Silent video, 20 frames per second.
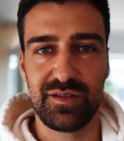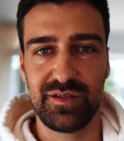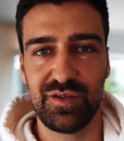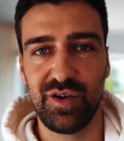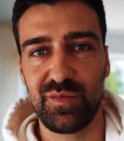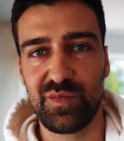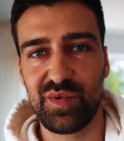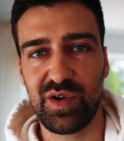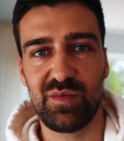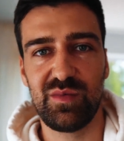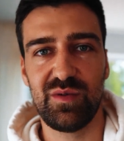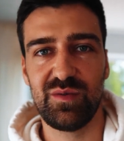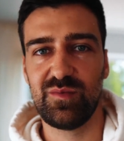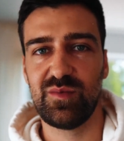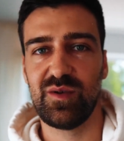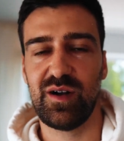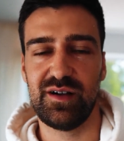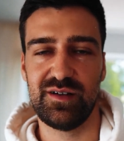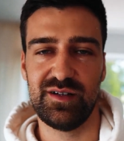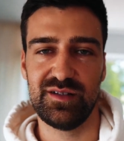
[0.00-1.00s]
no problem.
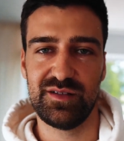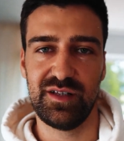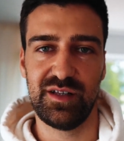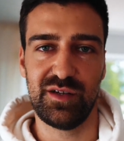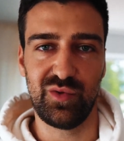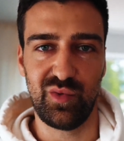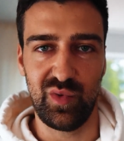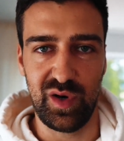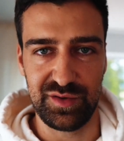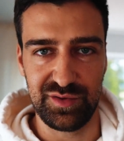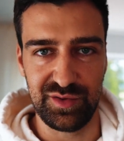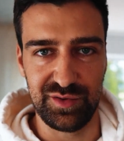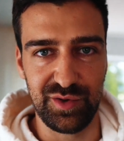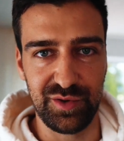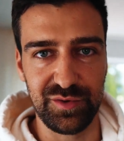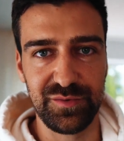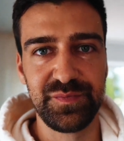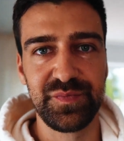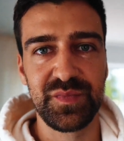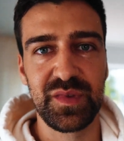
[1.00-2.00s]
I'm gonna tell you what to
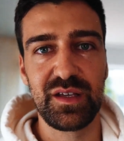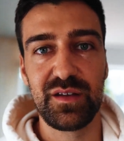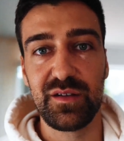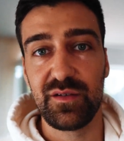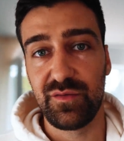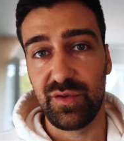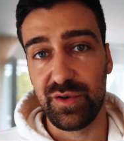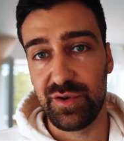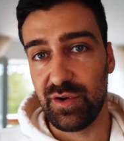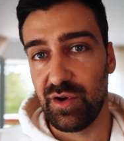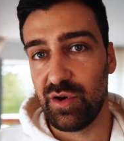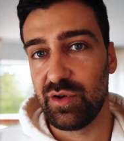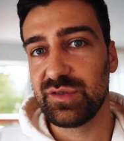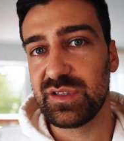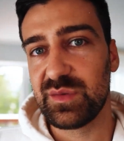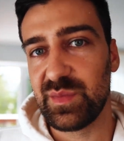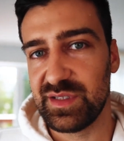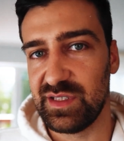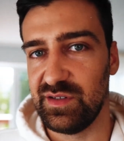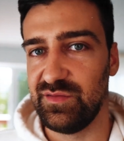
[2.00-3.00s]
do for your
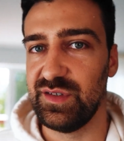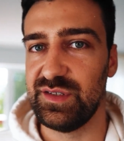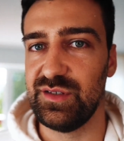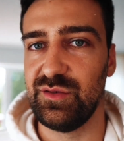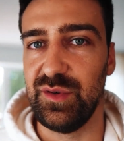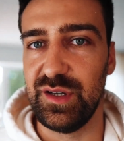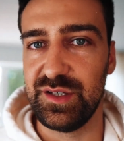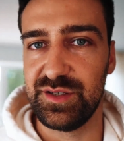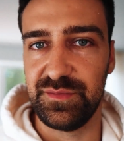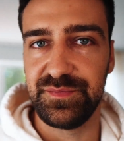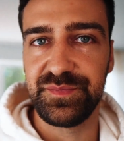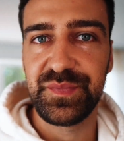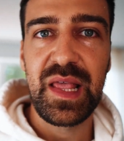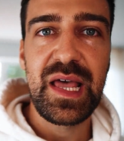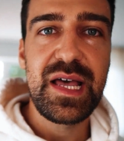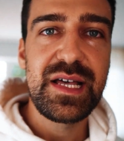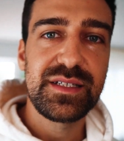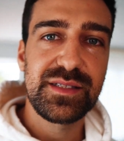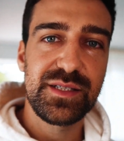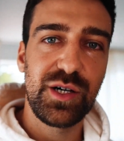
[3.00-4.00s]
own specific situation.
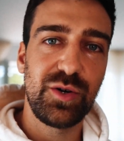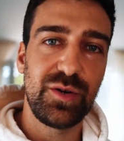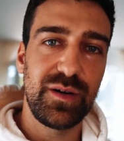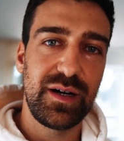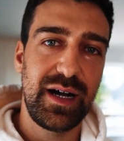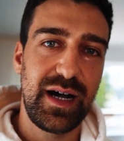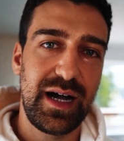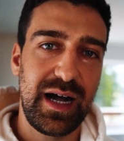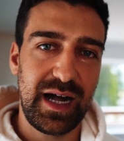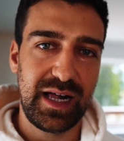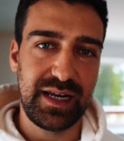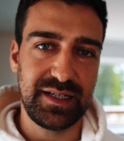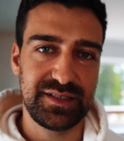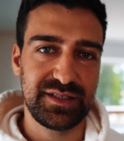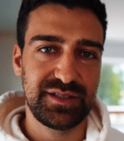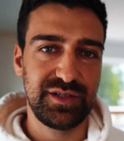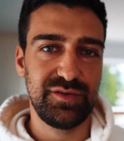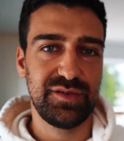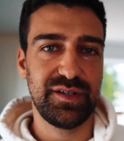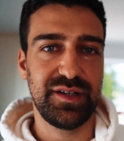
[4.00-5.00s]
So I'll
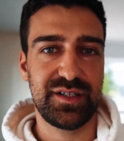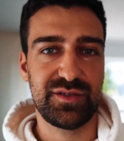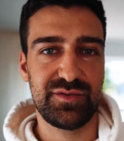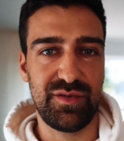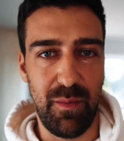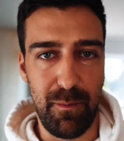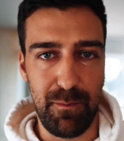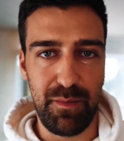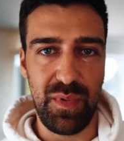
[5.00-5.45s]
see you in the next one.